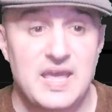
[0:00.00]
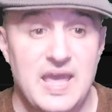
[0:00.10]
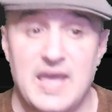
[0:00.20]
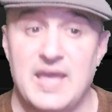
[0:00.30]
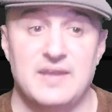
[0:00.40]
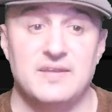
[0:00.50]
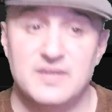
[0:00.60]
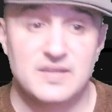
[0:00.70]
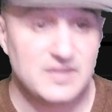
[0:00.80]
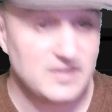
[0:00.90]
And
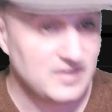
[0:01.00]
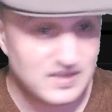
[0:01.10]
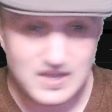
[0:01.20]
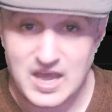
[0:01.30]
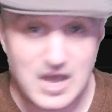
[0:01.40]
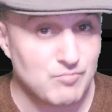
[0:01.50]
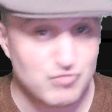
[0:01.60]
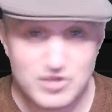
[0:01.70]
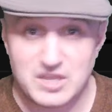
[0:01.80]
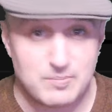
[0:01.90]
I'm
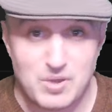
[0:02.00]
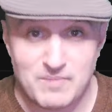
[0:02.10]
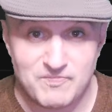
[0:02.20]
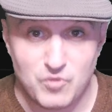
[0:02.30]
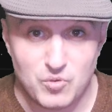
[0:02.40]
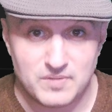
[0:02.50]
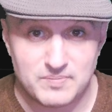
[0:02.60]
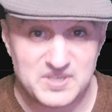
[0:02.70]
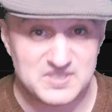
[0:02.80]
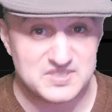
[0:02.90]
really pumped for it
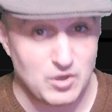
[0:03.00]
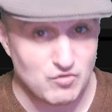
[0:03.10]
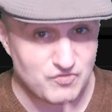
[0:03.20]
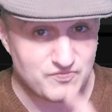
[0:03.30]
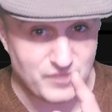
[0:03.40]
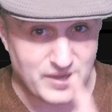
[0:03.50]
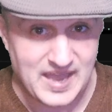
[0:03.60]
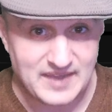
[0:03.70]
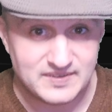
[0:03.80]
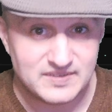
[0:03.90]
because don't
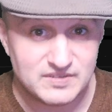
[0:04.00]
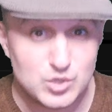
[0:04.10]
forget,